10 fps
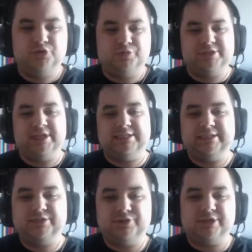the troop
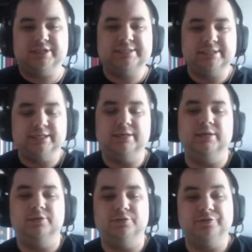stats. As you can
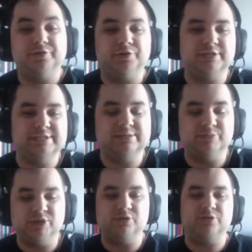see, they're fairly
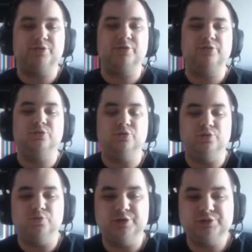similar
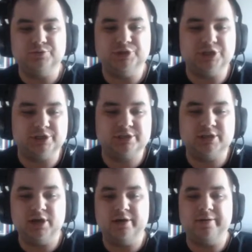to the ones we
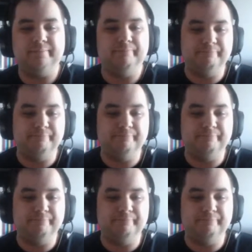just saw.